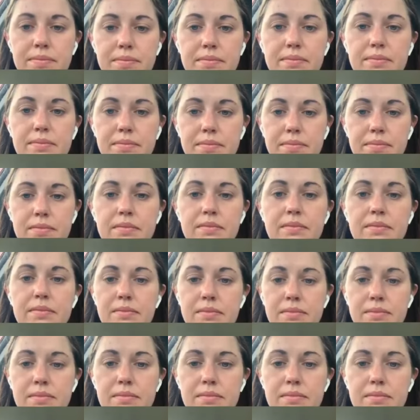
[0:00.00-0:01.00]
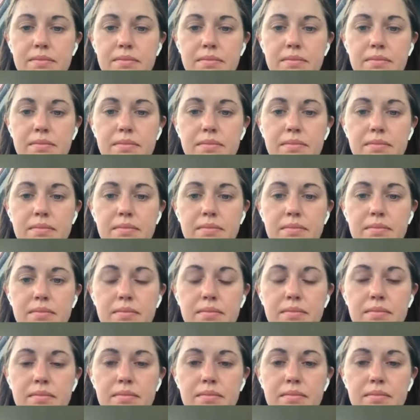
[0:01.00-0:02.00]

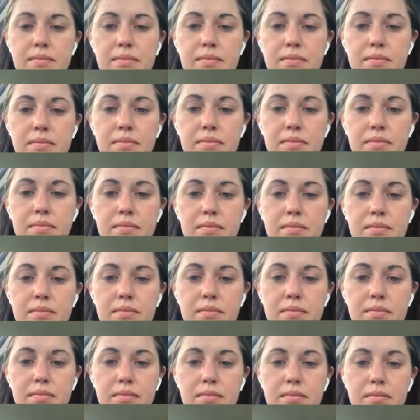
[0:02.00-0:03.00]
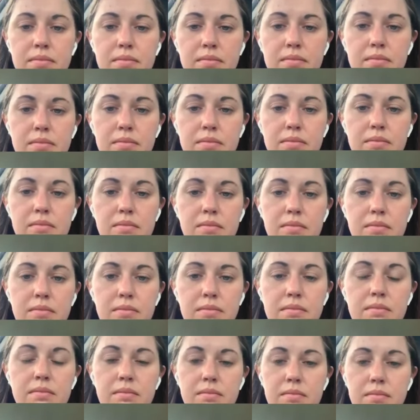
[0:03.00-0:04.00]

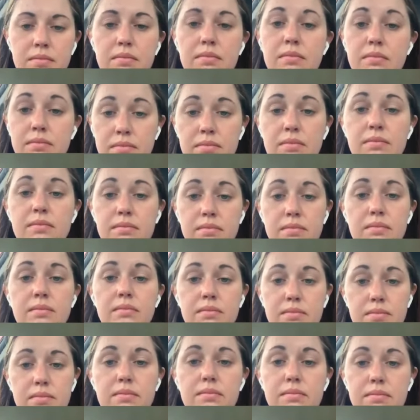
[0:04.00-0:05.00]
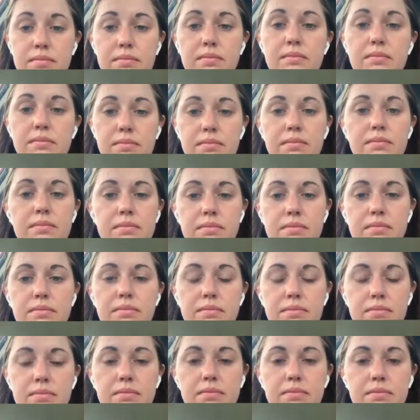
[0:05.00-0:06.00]

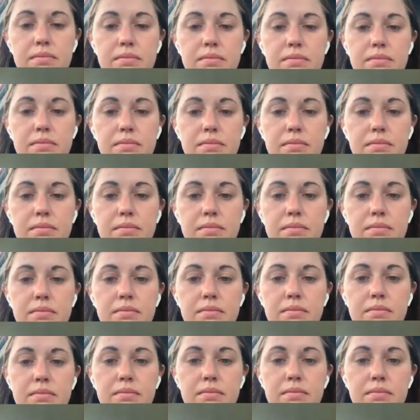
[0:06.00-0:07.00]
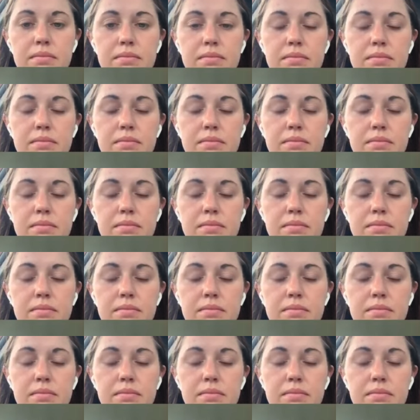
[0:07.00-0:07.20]
The person shown says nothing.